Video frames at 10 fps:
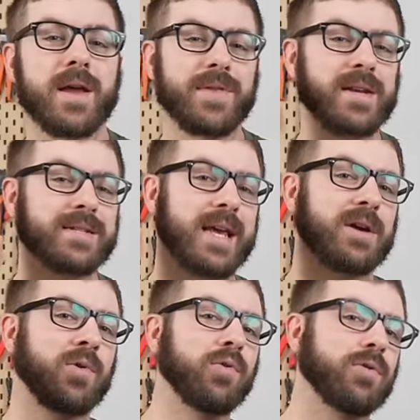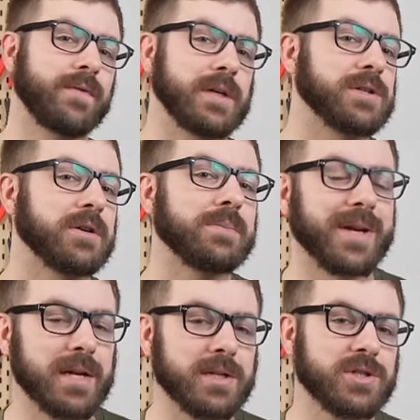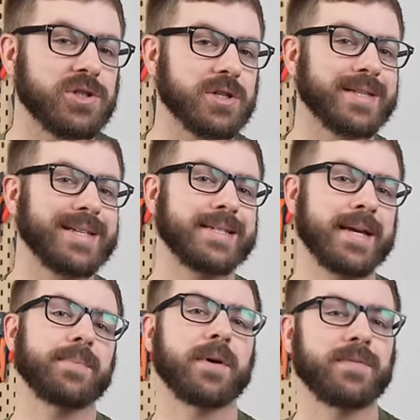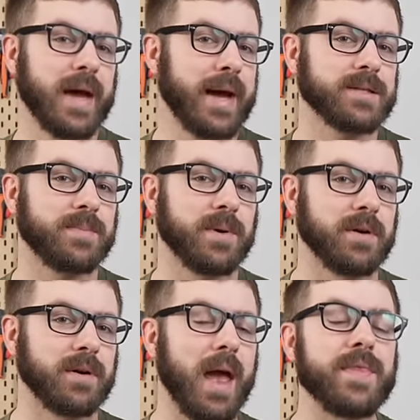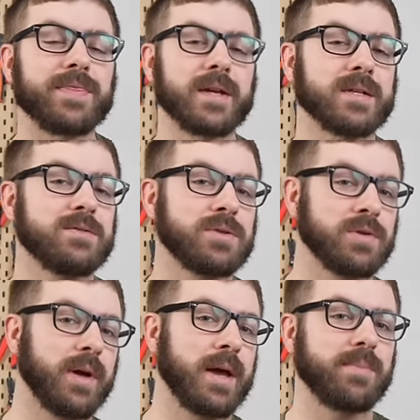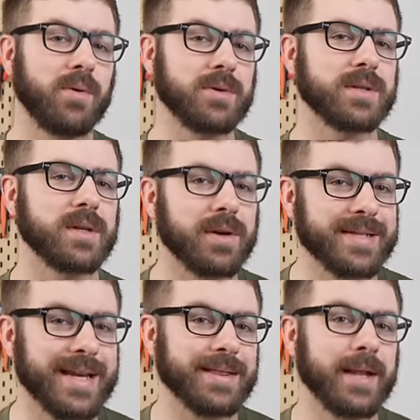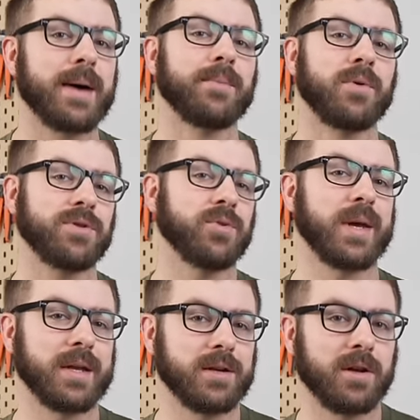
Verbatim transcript: Now that is a cool feature, but it is just the tip of the iceberg. And thanks to toolhead boards, there is a lot more that we can